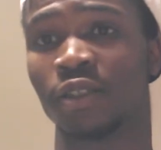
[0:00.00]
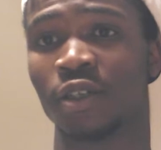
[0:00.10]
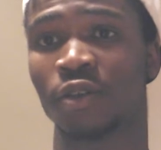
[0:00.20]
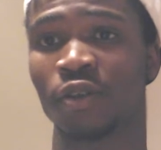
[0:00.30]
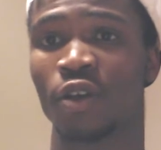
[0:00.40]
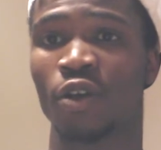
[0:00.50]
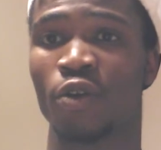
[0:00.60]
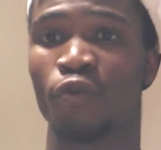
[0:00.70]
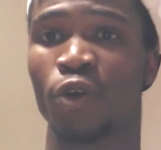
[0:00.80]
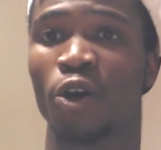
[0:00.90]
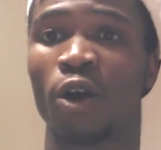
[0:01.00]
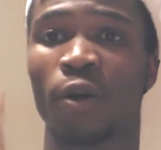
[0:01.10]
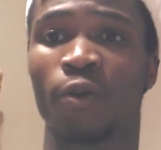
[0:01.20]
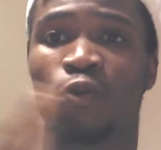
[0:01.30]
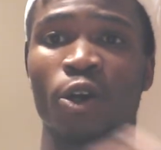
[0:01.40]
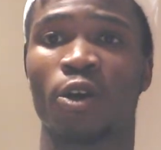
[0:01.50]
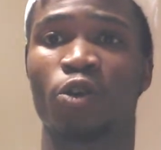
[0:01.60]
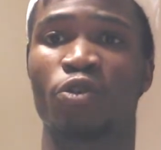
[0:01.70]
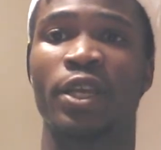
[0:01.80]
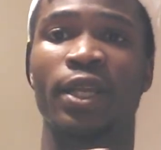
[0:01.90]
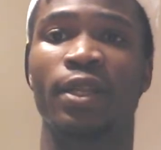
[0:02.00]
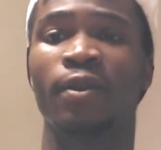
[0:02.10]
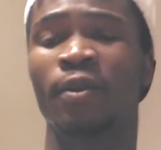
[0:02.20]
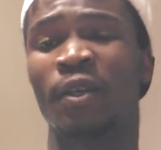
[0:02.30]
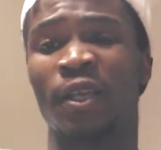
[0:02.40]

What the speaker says: You know, we all created